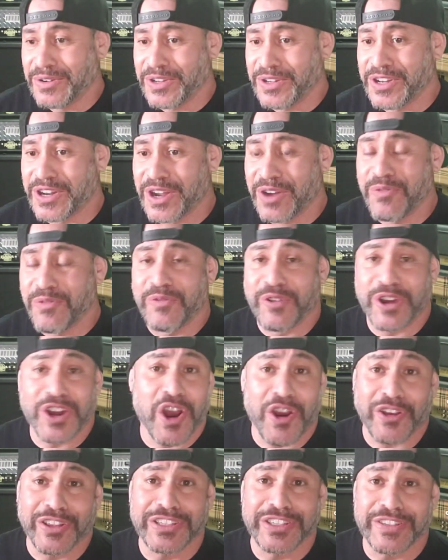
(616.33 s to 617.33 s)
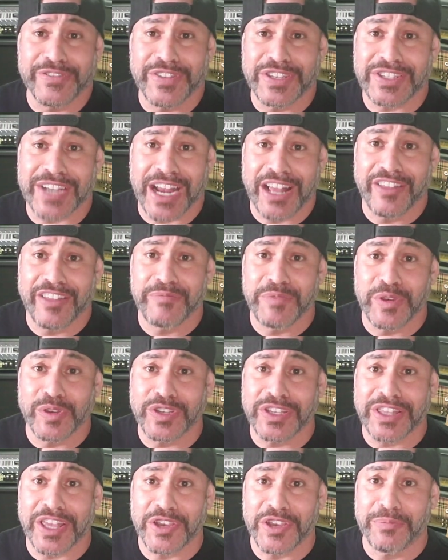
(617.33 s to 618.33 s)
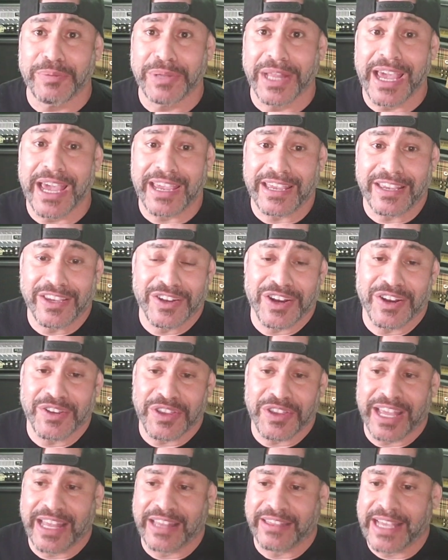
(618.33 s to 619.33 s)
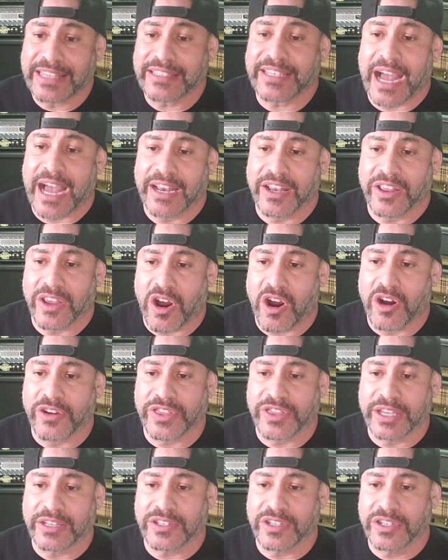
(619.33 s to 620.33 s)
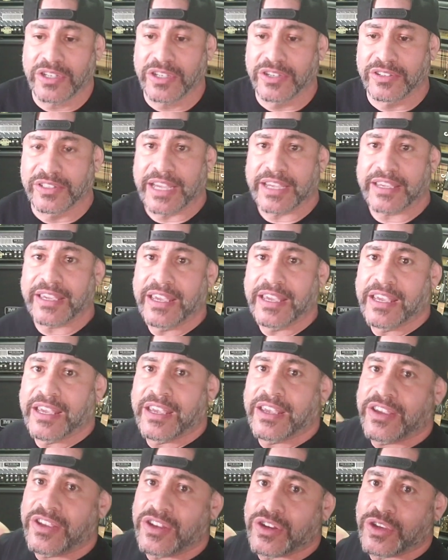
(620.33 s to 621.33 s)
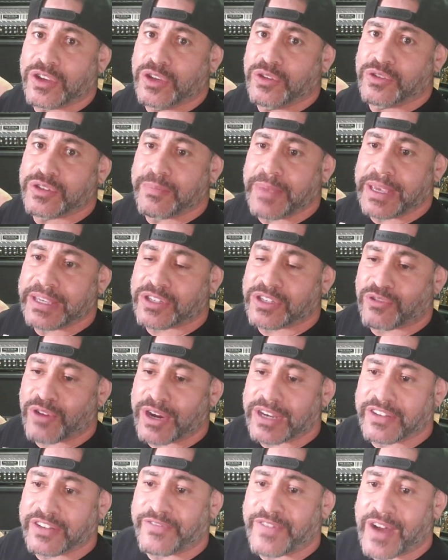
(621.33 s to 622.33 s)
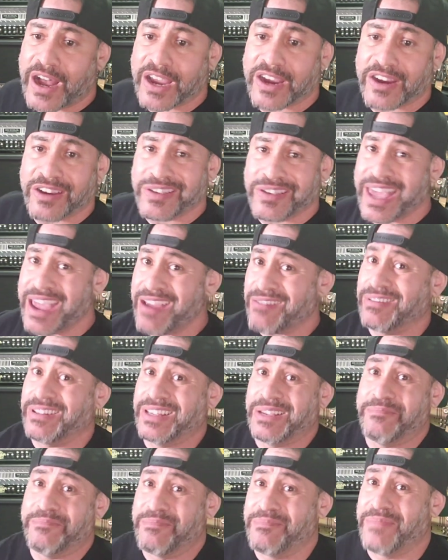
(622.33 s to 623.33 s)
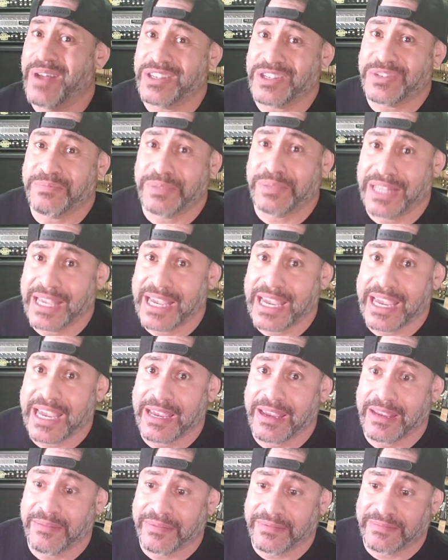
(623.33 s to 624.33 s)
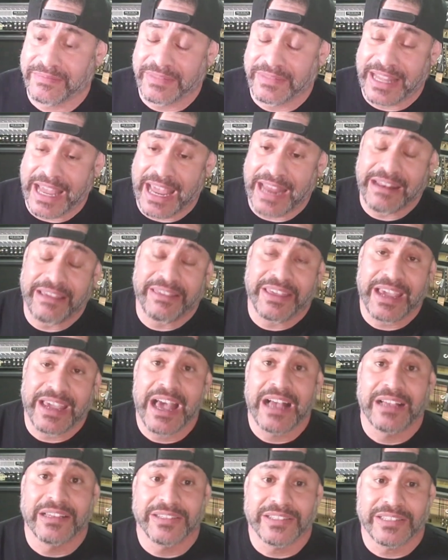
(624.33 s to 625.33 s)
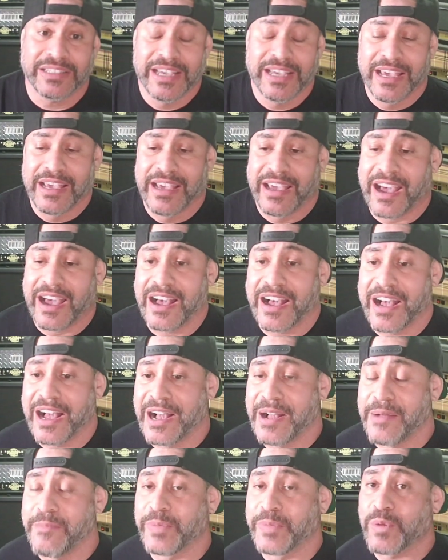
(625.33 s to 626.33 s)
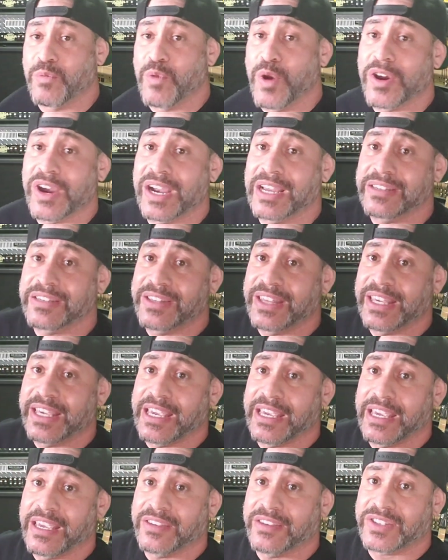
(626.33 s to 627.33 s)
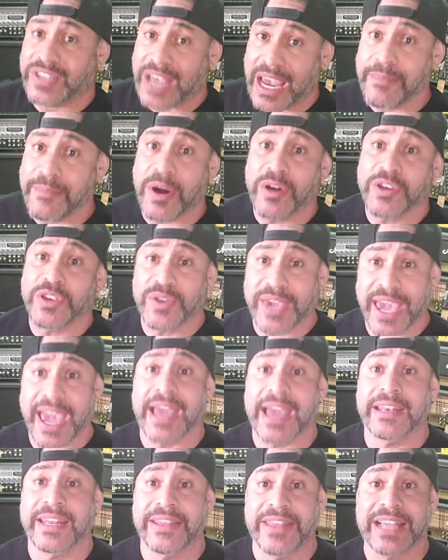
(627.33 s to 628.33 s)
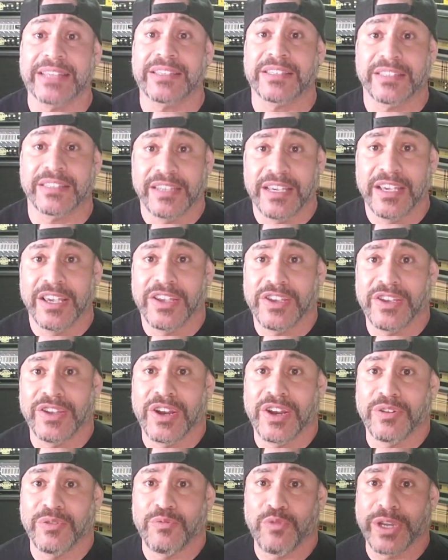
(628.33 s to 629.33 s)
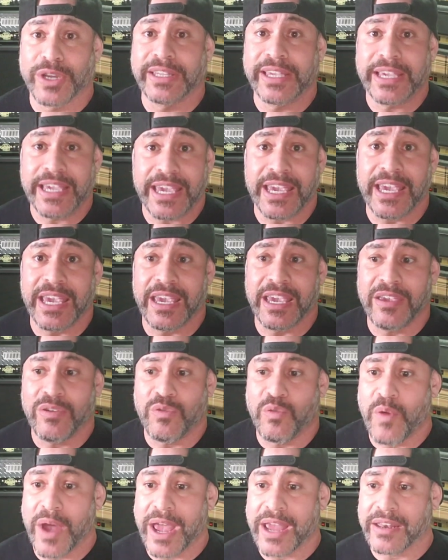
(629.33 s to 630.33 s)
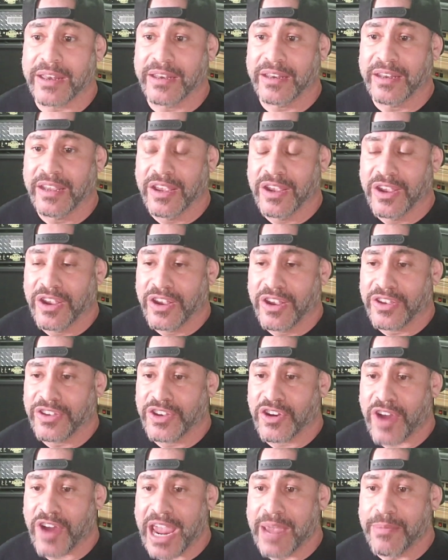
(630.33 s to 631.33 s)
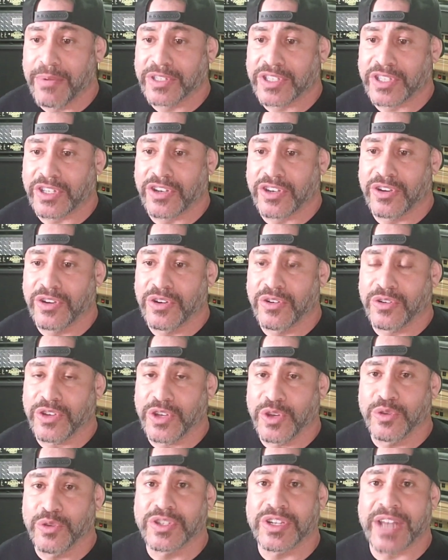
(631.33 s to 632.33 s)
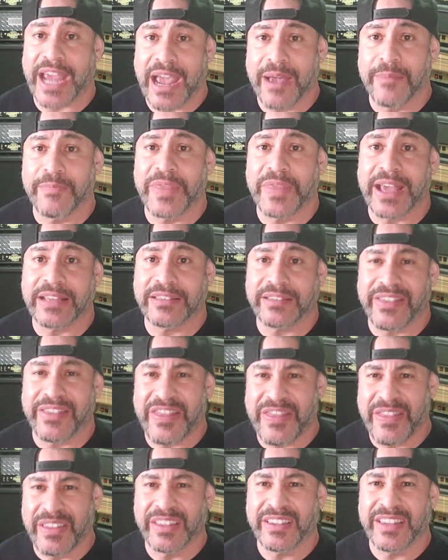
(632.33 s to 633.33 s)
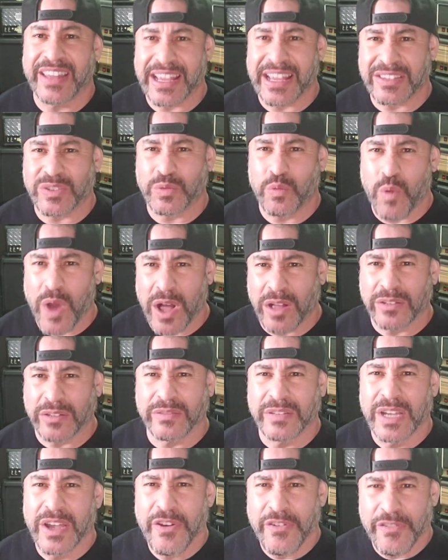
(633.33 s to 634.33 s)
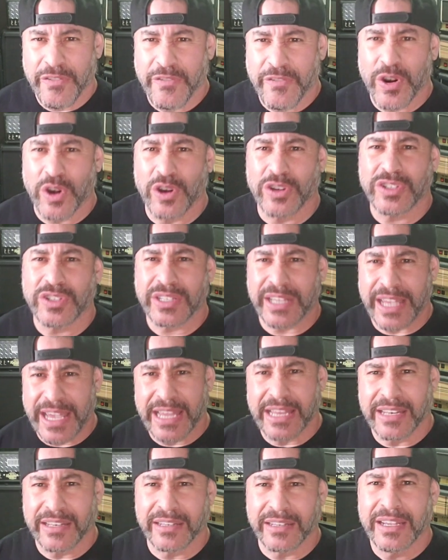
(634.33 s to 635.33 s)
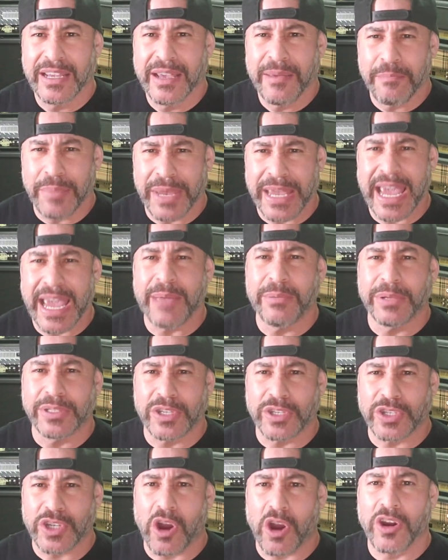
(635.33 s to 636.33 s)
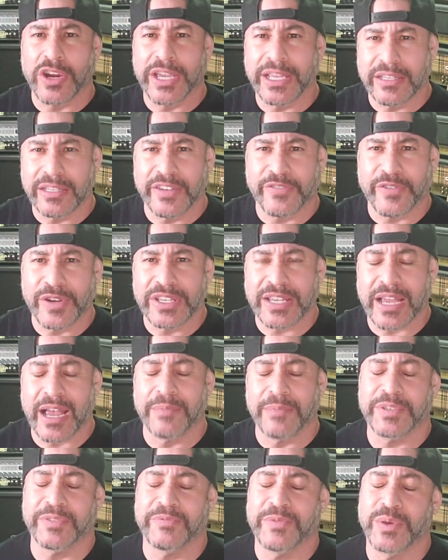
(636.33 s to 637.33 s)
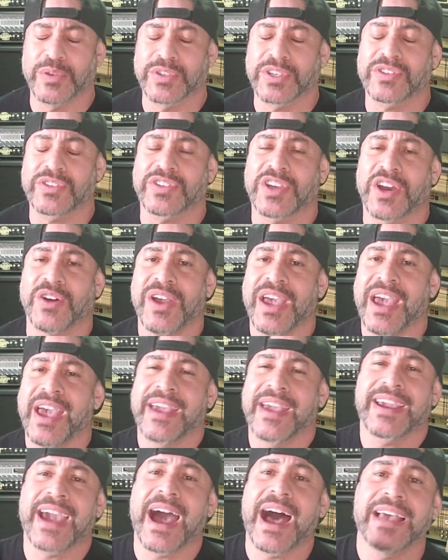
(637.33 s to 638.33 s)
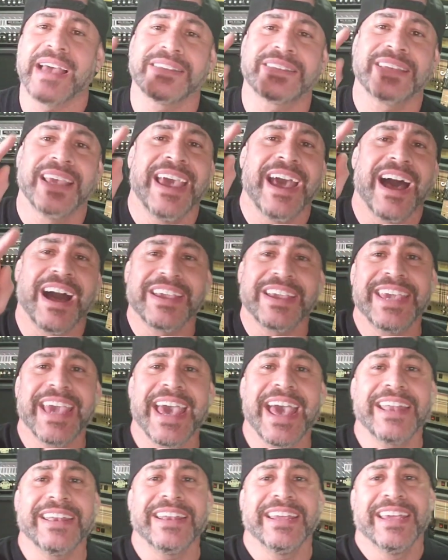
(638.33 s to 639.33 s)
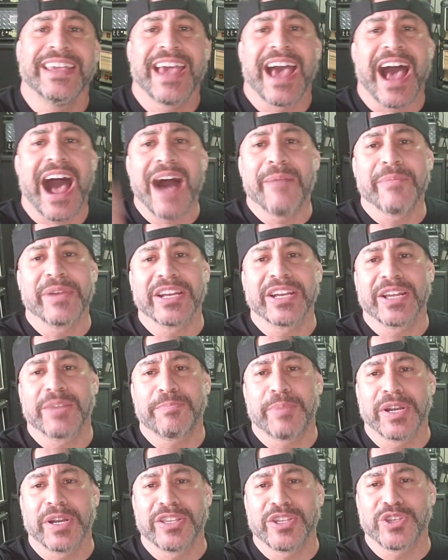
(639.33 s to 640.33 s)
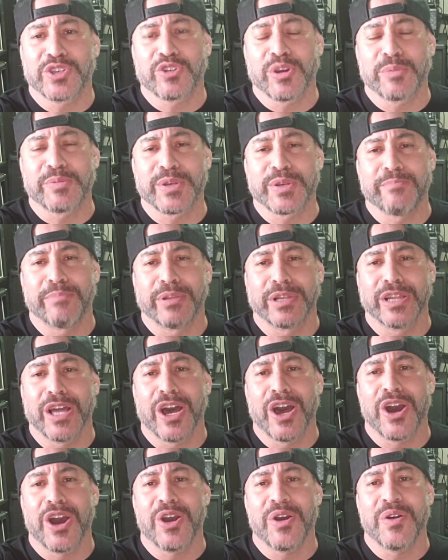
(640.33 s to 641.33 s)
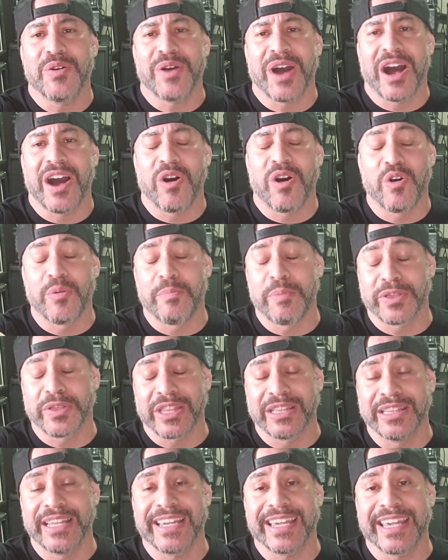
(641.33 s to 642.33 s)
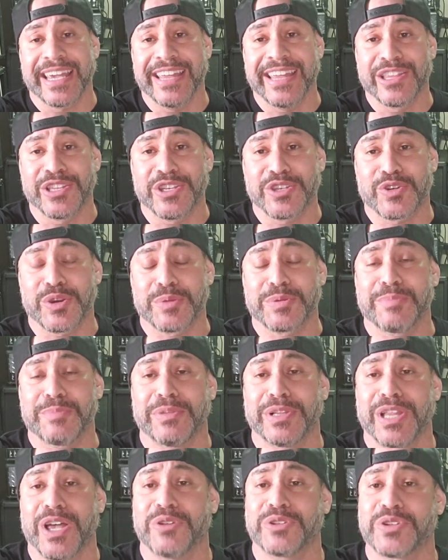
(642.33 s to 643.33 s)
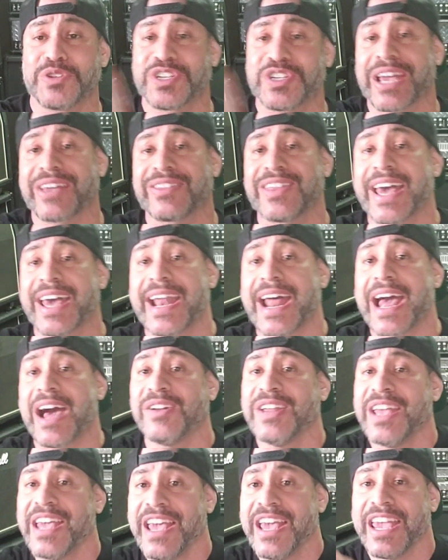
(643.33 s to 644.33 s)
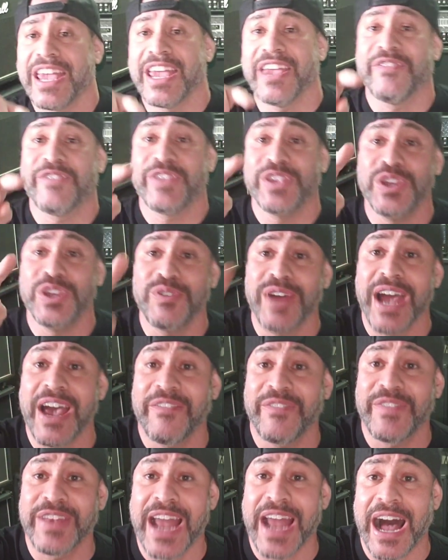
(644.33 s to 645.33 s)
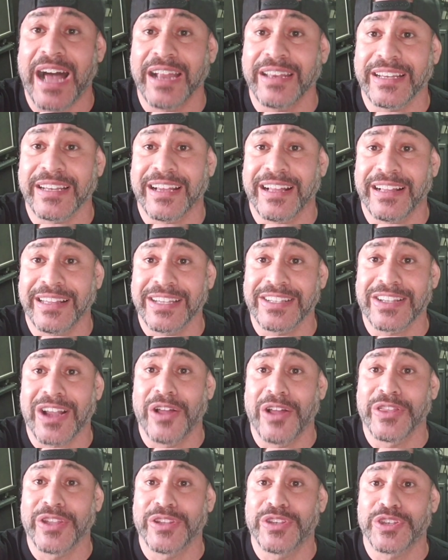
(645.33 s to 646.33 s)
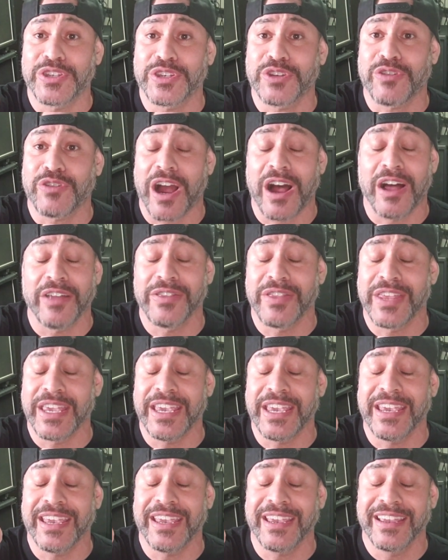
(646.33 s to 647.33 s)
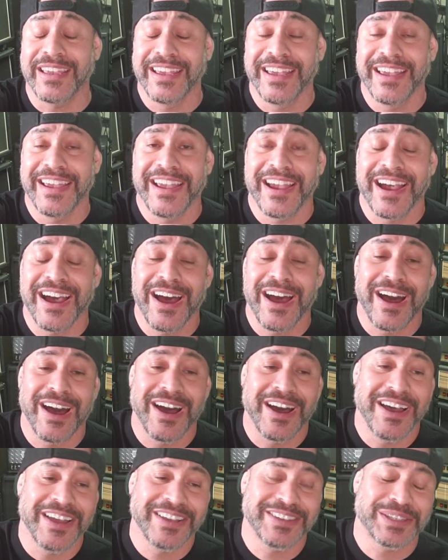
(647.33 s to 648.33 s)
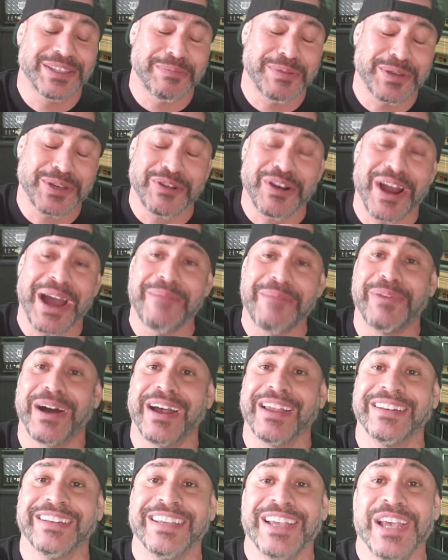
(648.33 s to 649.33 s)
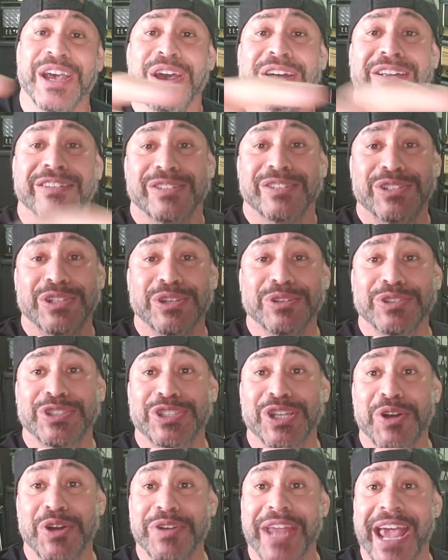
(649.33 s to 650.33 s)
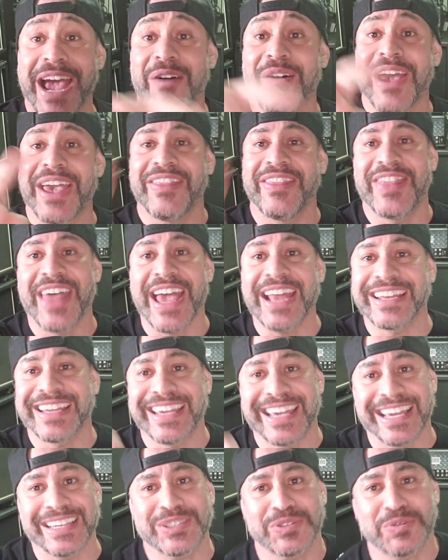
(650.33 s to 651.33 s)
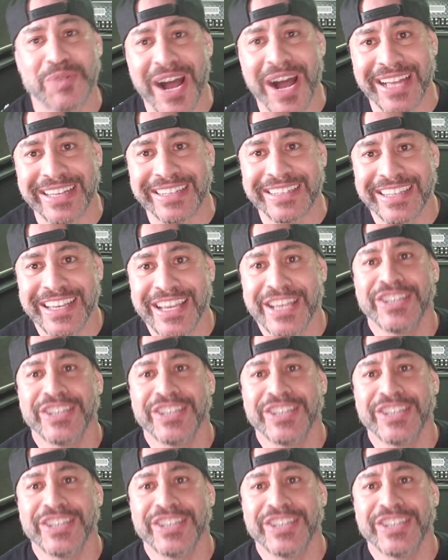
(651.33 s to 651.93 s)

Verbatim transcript: you know regardless of the style of music that you play you know eh, that's kind of the hard thing to do like you know you use a mesa rectifier you can't really much play anything else um, whereas the Sabot you can and that's you know really key when you're able to use an amp that's that's well versed in being able to target different types of music. So, guys, again, I'm going to put a description below uh, or put the link in the description below. So check that out. If you have not clicked on the, on the uh, subscribe button, do so now. And then guess what?